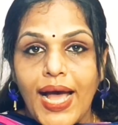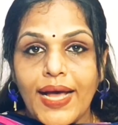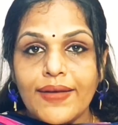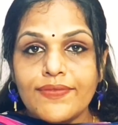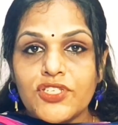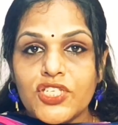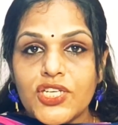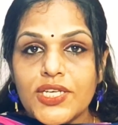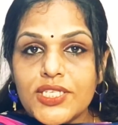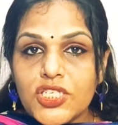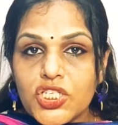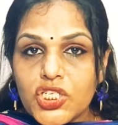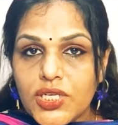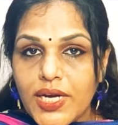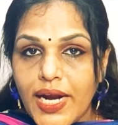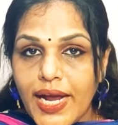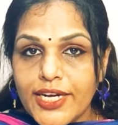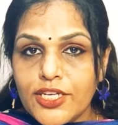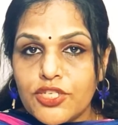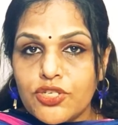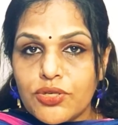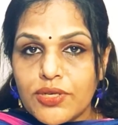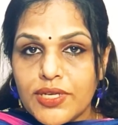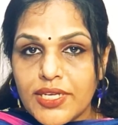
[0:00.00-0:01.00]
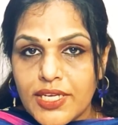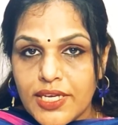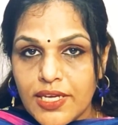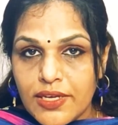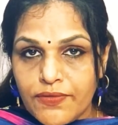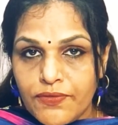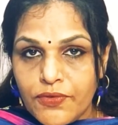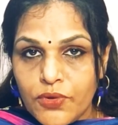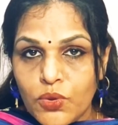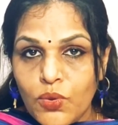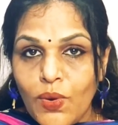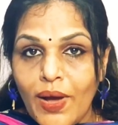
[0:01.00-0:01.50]
I've just tried to
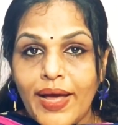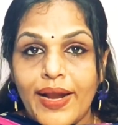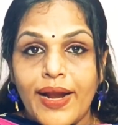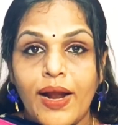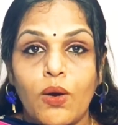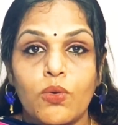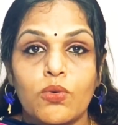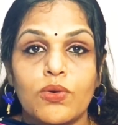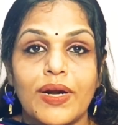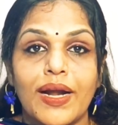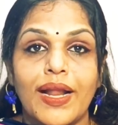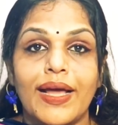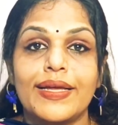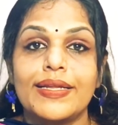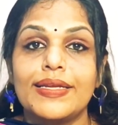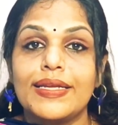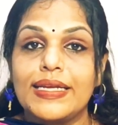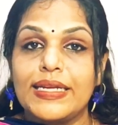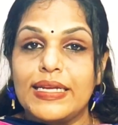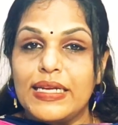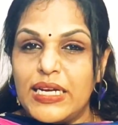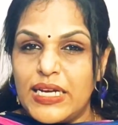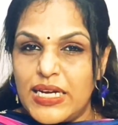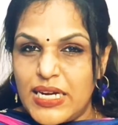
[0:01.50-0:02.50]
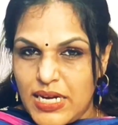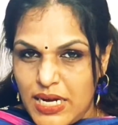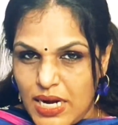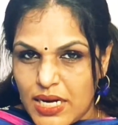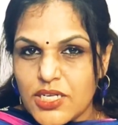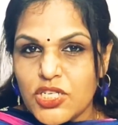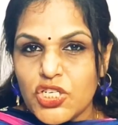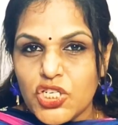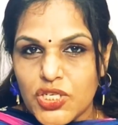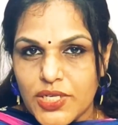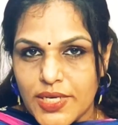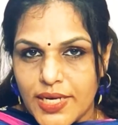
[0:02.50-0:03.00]
give you an outline in a
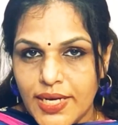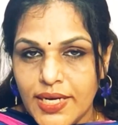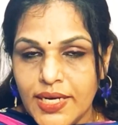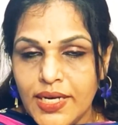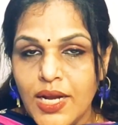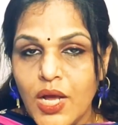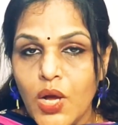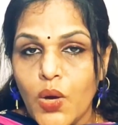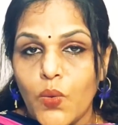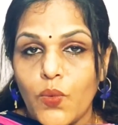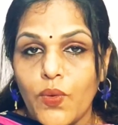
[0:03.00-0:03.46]
nutshell.